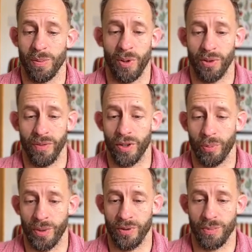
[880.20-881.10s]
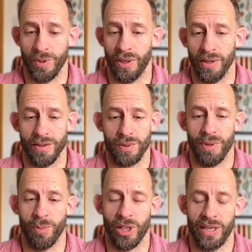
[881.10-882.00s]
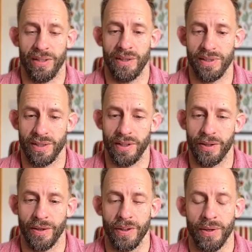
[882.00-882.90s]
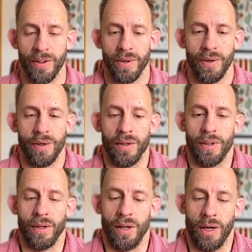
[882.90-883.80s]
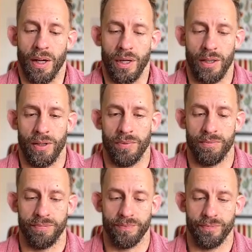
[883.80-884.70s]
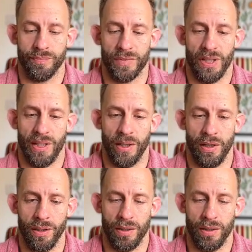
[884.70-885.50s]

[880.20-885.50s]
I might not even copy it, I'll just put like the square bracket things in there. And then,